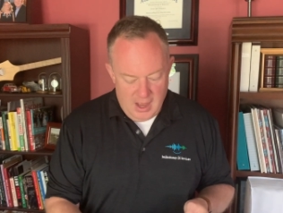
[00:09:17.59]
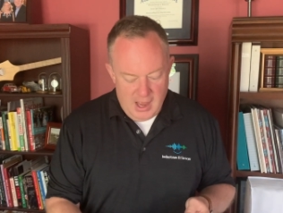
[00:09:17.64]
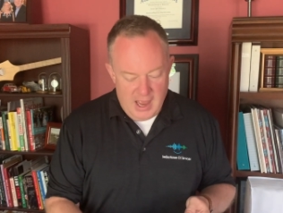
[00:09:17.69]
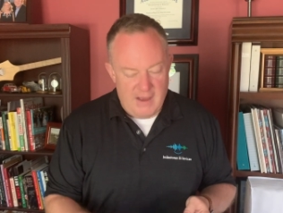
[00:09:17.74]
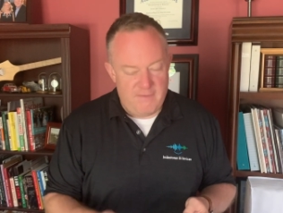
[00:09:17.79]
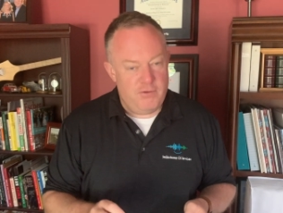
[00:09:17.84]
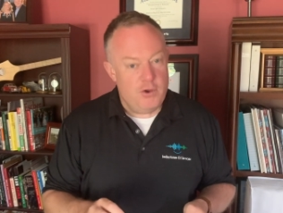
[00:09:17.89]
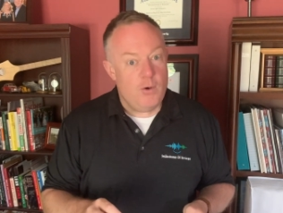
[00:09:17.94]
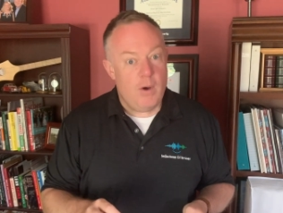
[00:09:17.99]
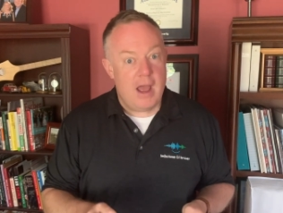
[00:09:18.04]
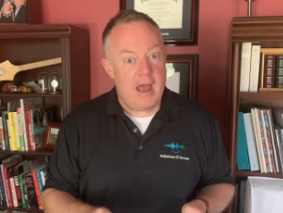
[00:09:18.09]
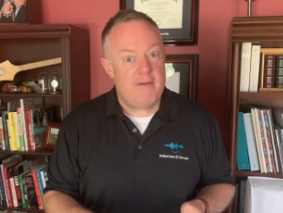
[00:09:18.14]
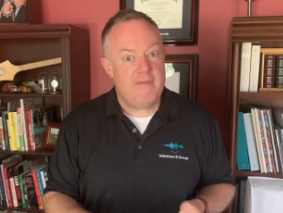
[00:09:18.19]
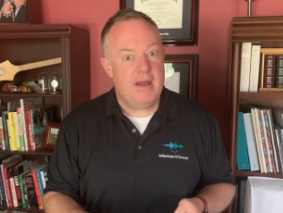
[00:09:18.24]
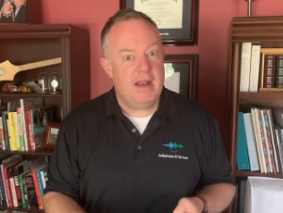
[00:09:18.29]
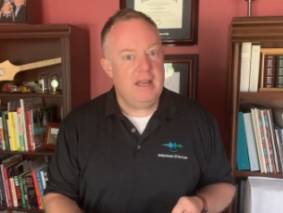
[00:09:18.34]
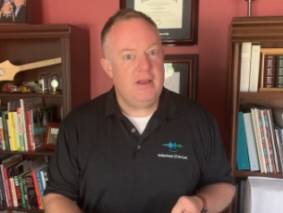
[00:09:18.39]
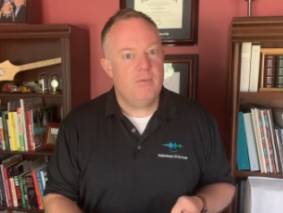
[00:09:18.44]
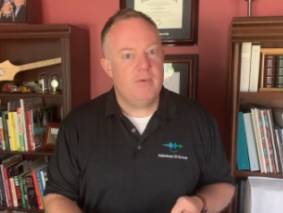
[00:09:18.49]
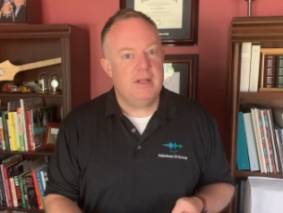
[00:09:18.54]
If you have
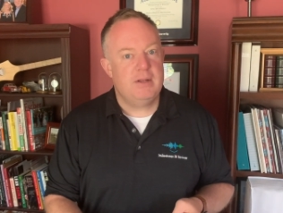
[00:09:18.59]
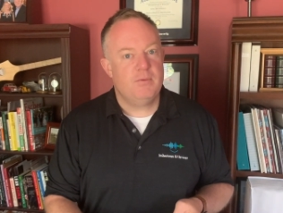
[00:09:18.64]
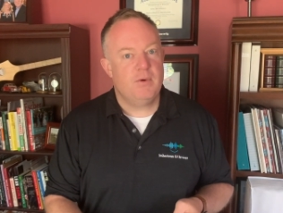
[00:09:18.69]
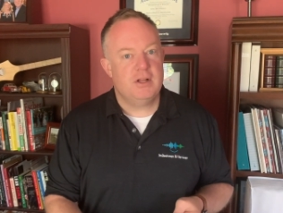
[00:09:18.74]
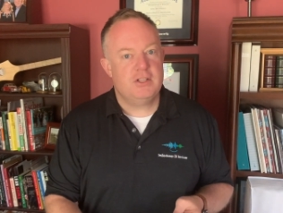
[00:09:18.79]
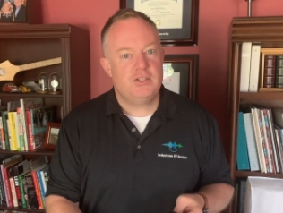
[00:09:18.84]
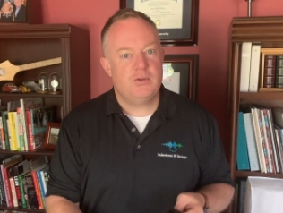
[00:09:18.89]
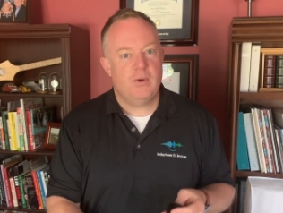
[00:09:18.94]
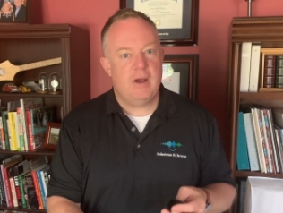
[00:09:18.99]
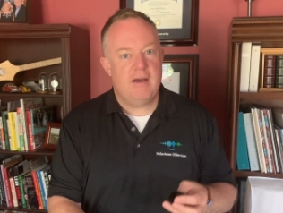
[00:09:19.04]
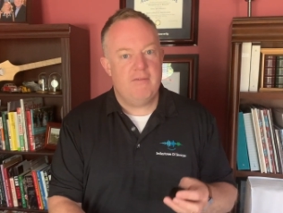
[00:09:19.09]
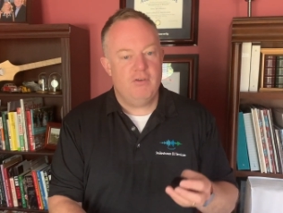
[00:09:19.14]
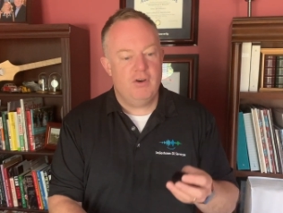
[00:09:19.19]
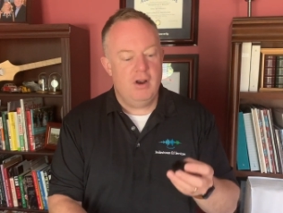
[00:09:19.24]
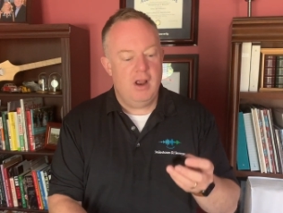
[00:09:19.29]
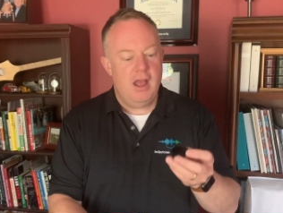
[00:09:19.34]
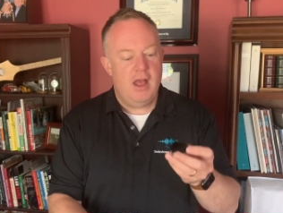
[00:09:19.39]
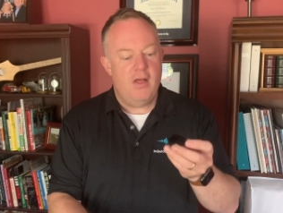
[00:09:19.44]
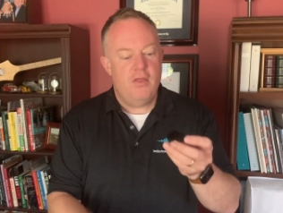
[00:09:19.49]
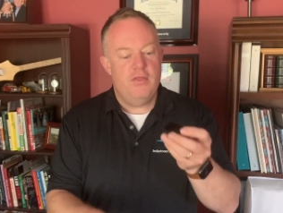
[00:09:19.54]
any wind
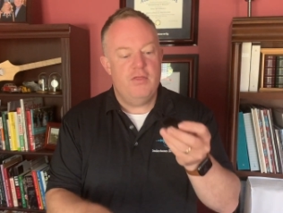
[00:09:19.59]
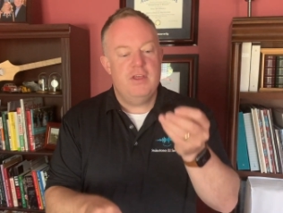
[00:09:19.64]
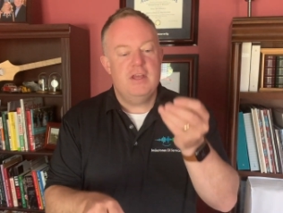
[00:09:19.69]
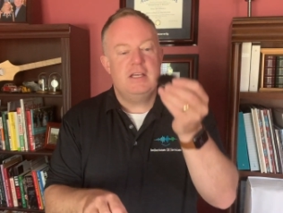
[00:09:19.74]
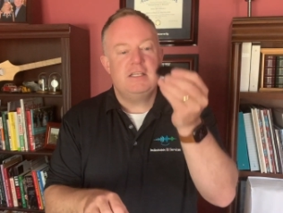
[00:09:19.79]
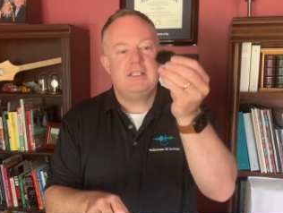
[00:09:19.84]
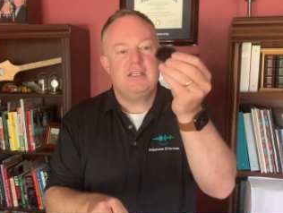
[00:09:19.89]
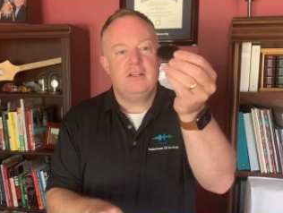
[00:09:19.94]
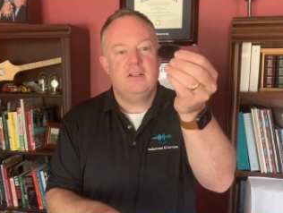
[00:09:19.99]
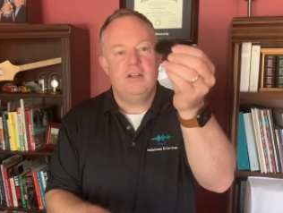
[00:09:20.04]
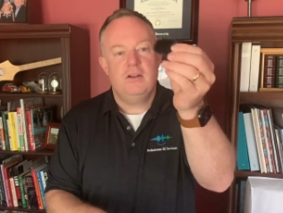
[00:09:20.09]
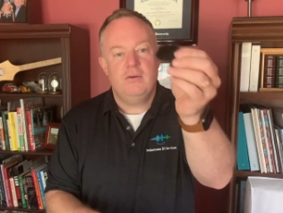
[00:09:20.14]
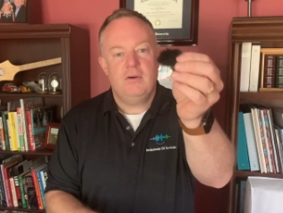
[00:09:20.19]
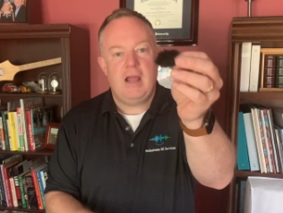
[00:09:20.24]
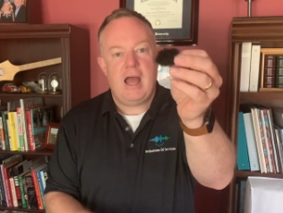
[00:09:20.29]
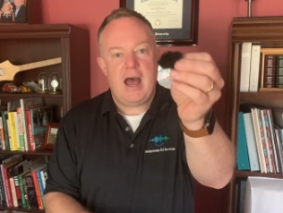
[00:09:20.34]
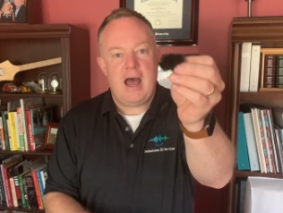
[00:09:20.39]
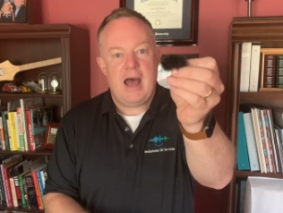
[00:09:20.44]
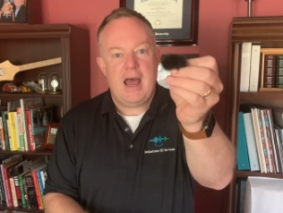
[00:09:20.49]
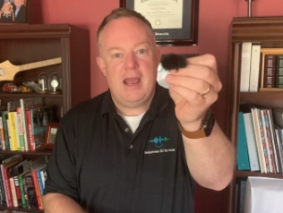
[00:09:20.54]
whatsoever, this little
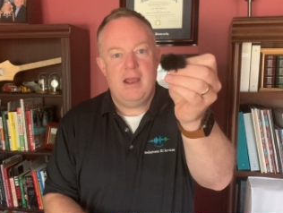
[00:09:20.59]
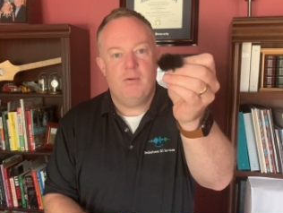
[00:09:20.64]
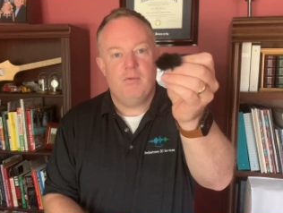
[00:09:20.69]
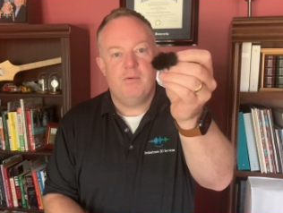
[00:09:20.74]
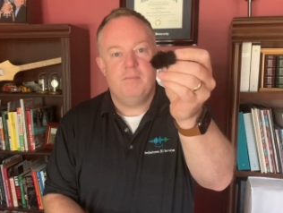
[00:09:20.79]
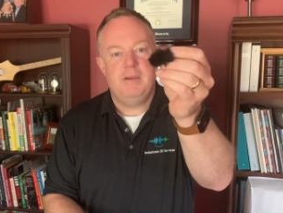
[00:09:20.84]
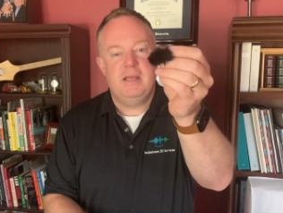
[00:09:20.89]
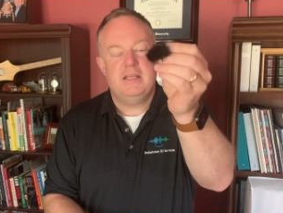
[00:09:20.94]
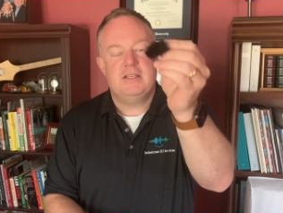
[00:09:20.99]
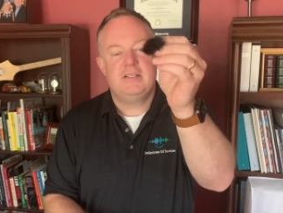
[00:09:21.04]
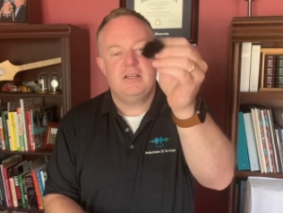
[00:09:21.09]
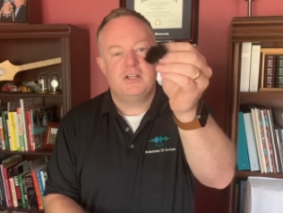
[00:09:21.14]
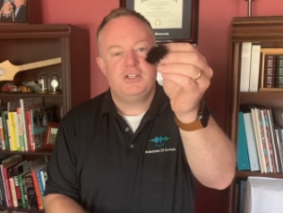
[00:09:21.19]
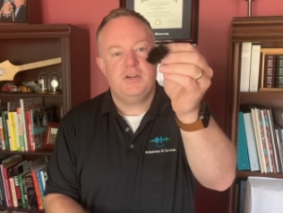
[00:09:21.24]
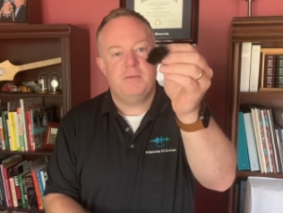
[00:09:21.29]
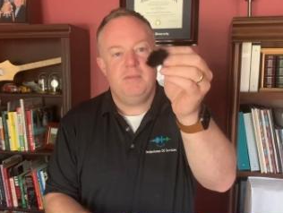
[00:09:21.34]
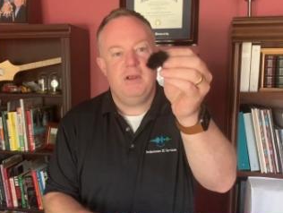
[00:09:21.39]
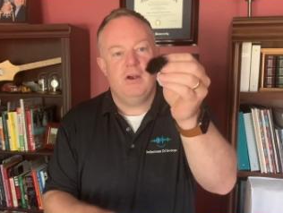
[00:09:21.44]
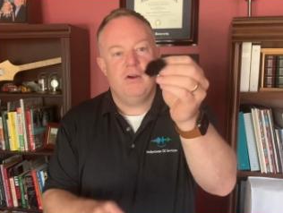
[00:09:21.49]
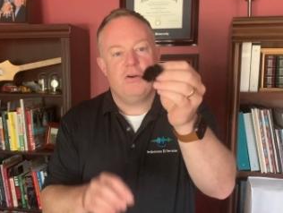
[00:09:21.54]
guy will be such
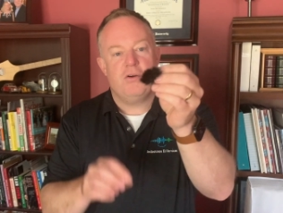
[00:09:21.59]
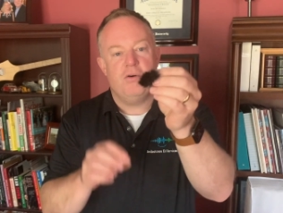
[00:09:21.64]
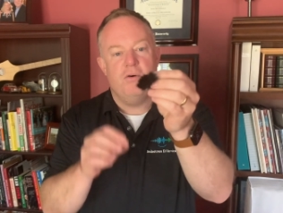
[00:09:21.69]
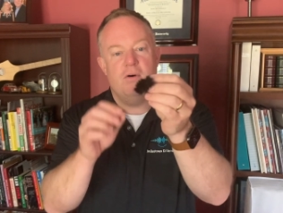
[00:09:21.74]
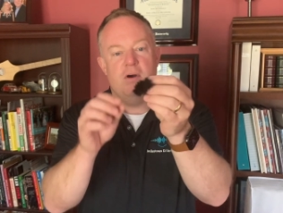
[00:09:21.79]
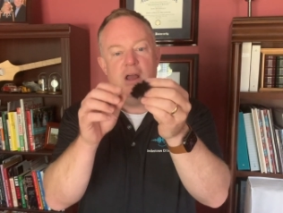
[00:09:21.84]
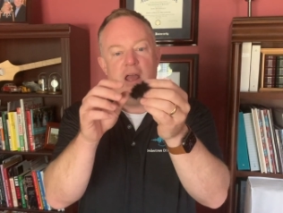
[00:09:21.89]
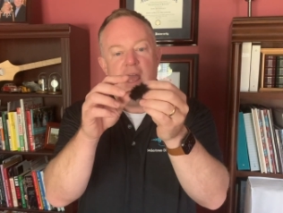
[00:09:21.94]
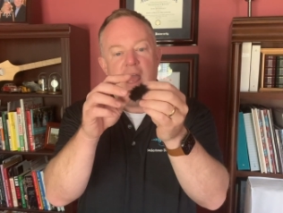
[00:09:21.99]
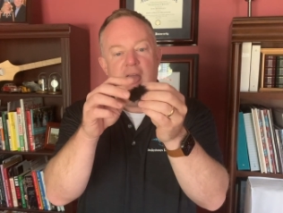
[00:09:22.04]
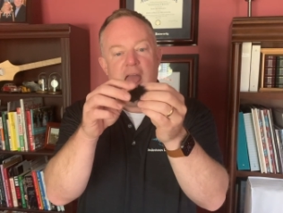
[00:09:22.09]
a miracle,